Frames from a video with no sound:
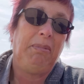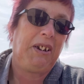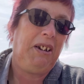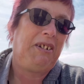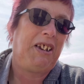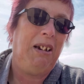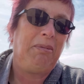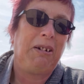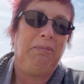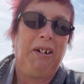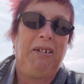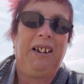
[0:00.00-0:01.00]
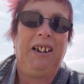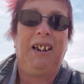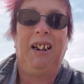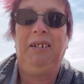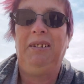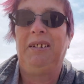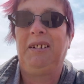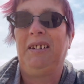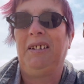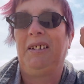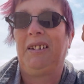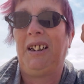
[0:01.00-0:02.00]
the YouTube community, you know.
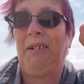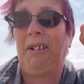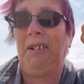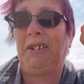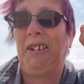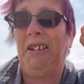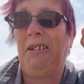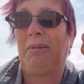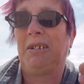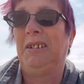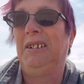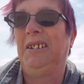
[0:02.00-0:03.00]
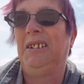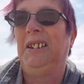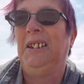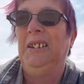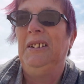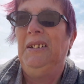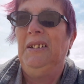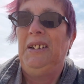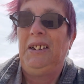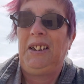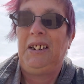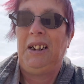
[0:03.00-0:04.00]
Go YouTube!
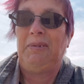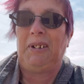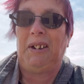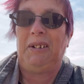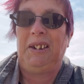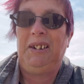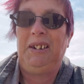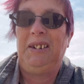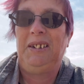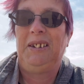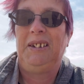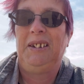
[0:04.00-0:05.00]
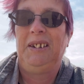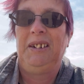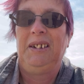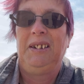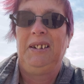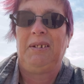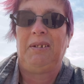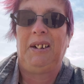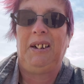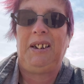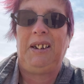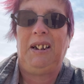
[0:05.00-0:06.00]
You never know.
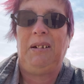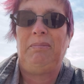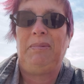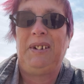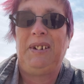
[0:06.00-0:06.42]
Right, um,